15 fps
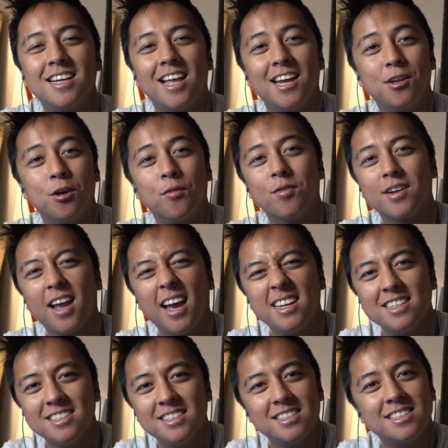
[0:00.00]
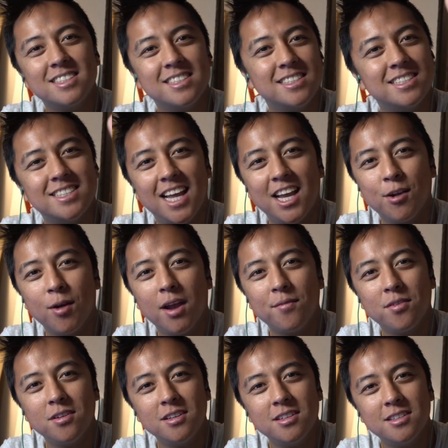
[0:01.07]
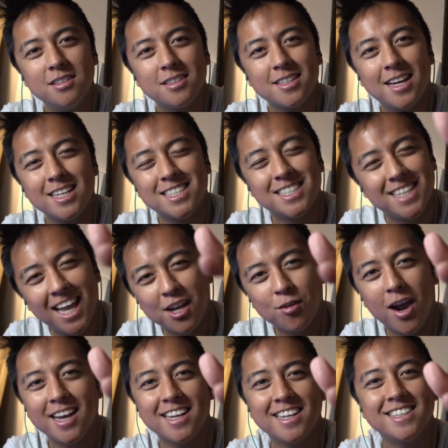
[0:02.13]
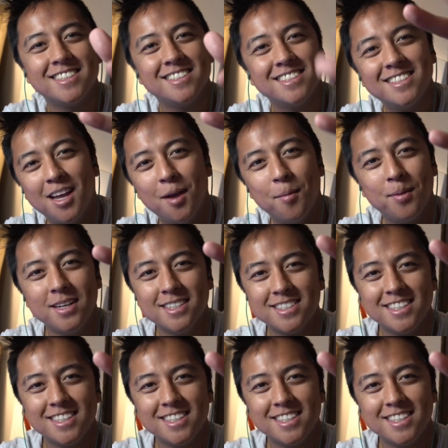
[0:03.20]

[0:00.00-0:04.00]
And don't forget, stay grateful and stay grinding. Peace.